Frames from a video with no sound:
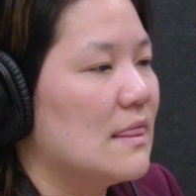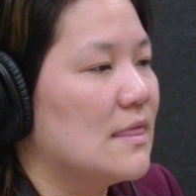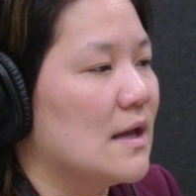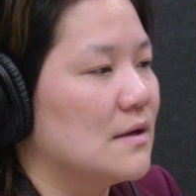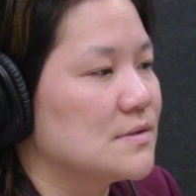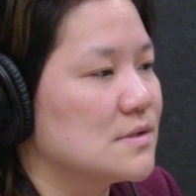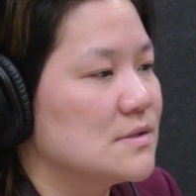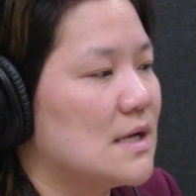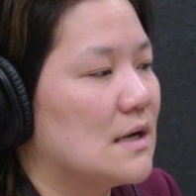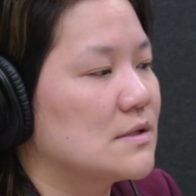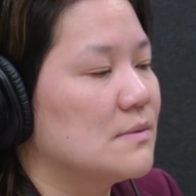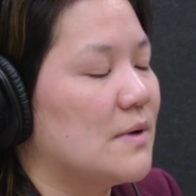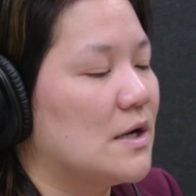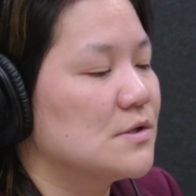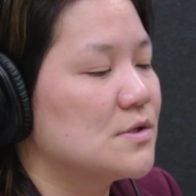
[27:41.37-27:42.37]
They also
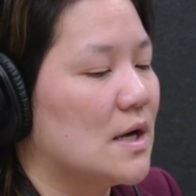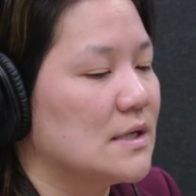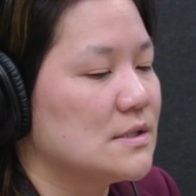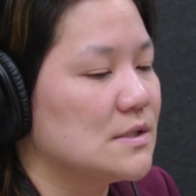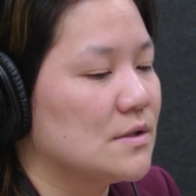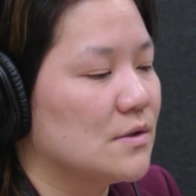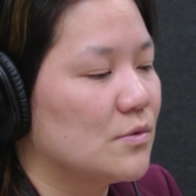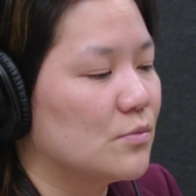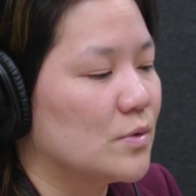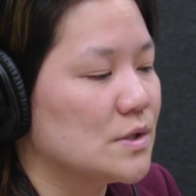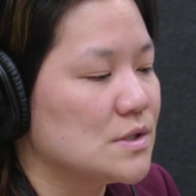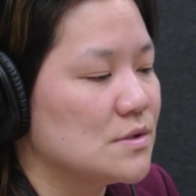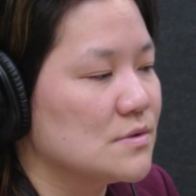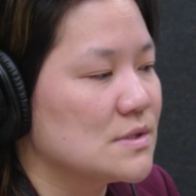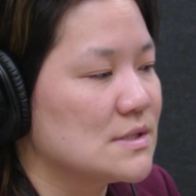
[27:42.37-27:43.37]
talked about trying to
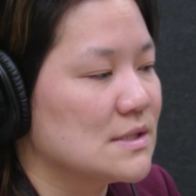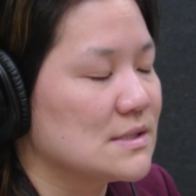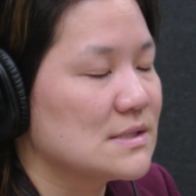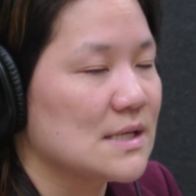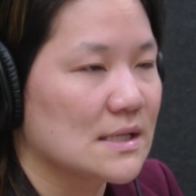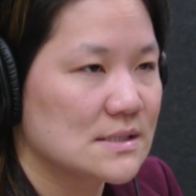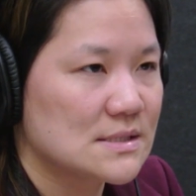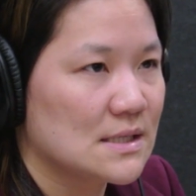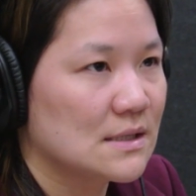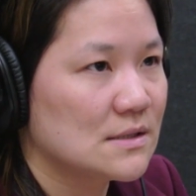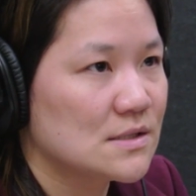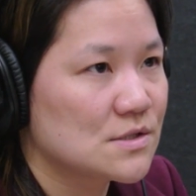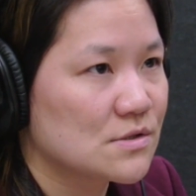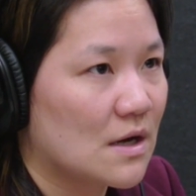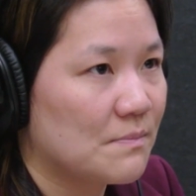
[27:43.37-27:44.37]
reduce the
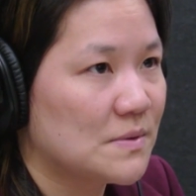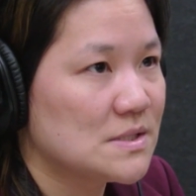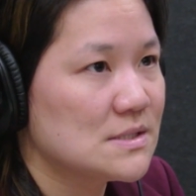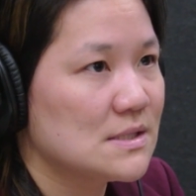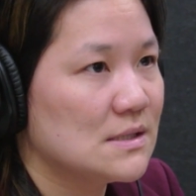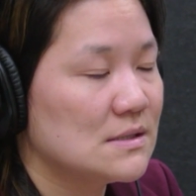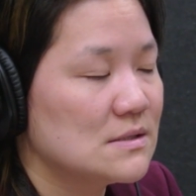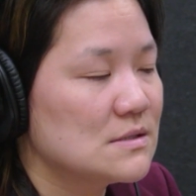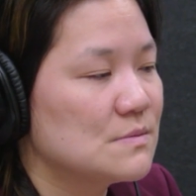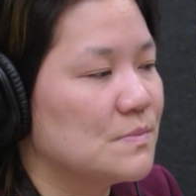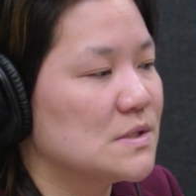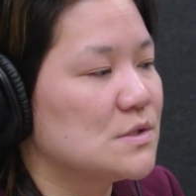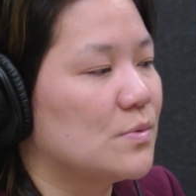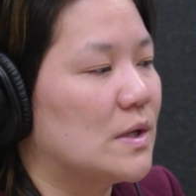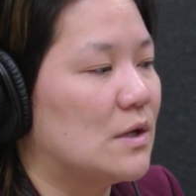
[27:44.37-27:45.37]
sentencing discrepancies
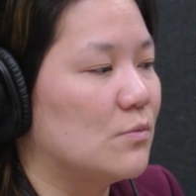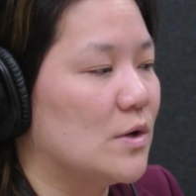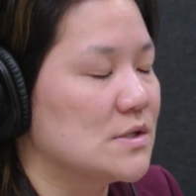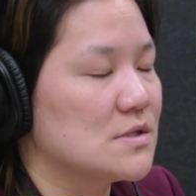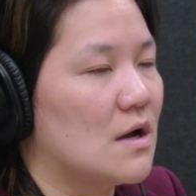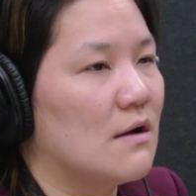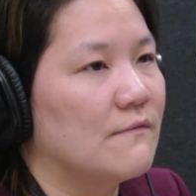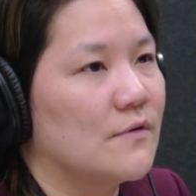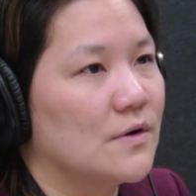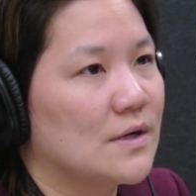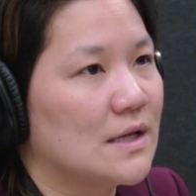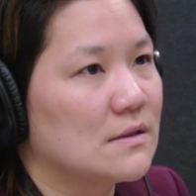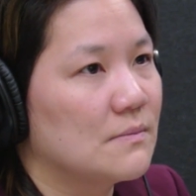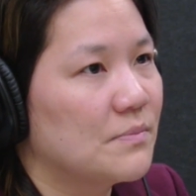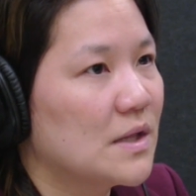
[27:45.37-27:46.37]
between what's
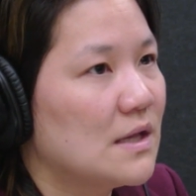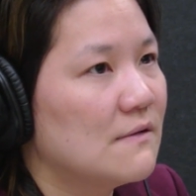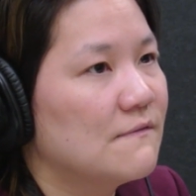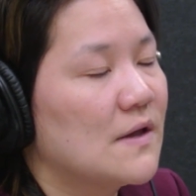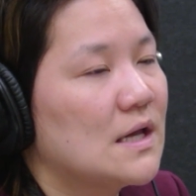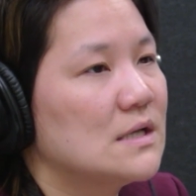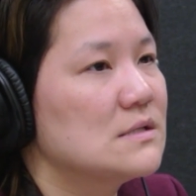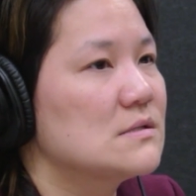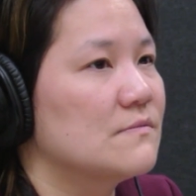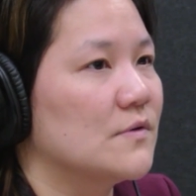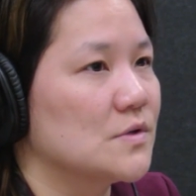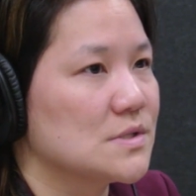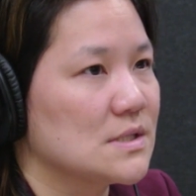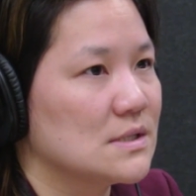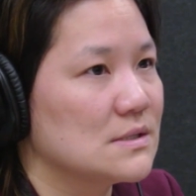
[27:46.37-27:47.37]
offered at the plea phase
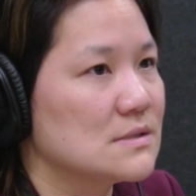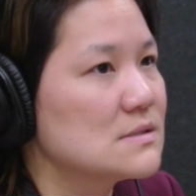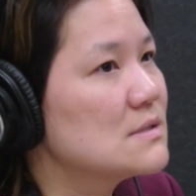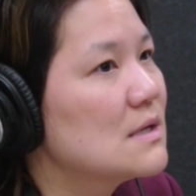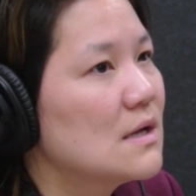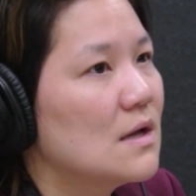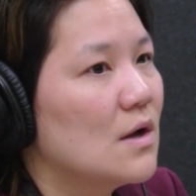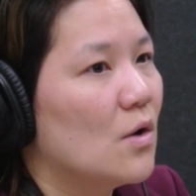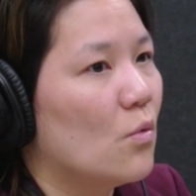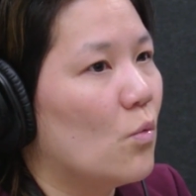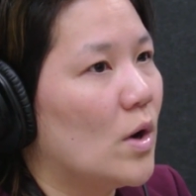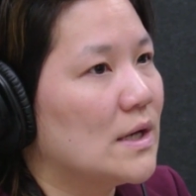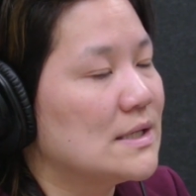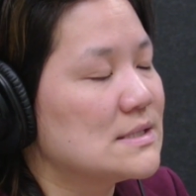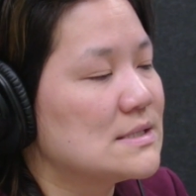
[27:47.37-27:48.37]
versus
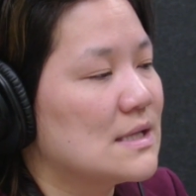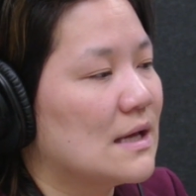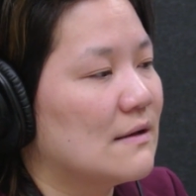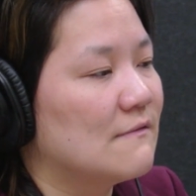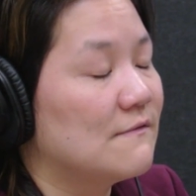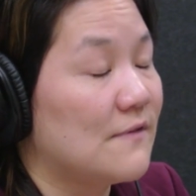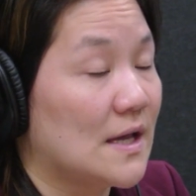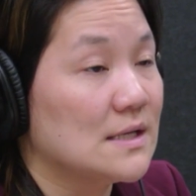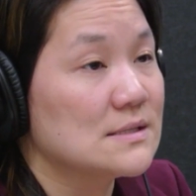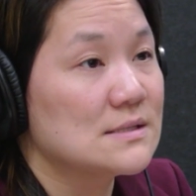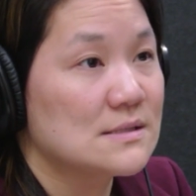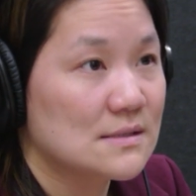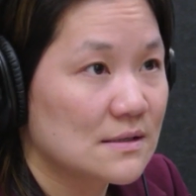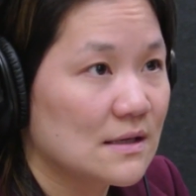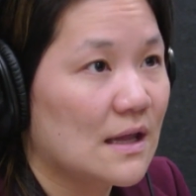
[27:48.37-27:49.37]
what is then
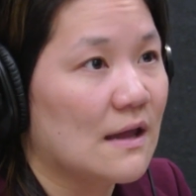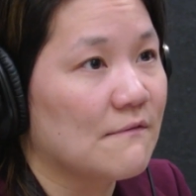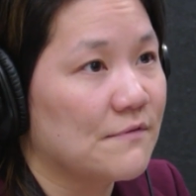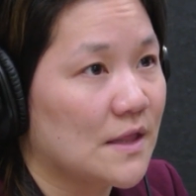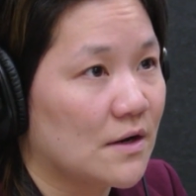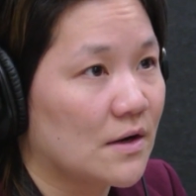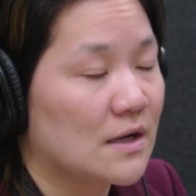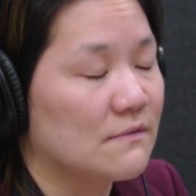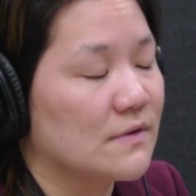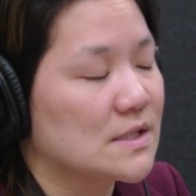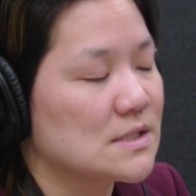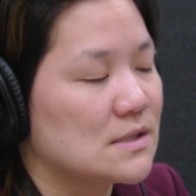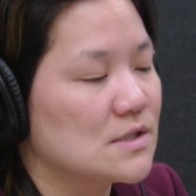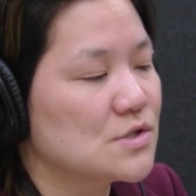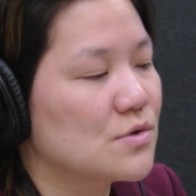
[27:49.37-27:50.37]
faced if they're
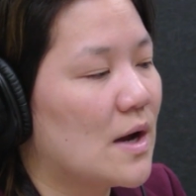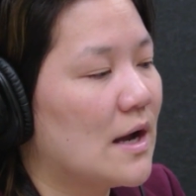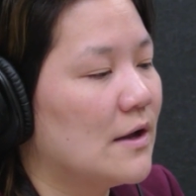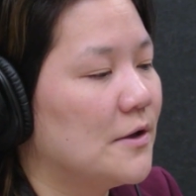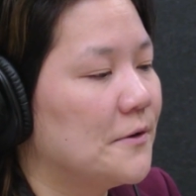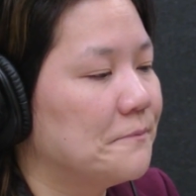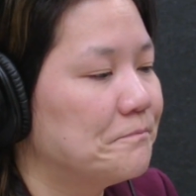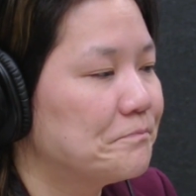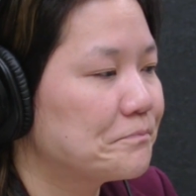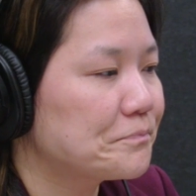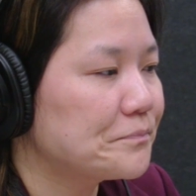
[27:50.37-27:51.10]
convicted at trial.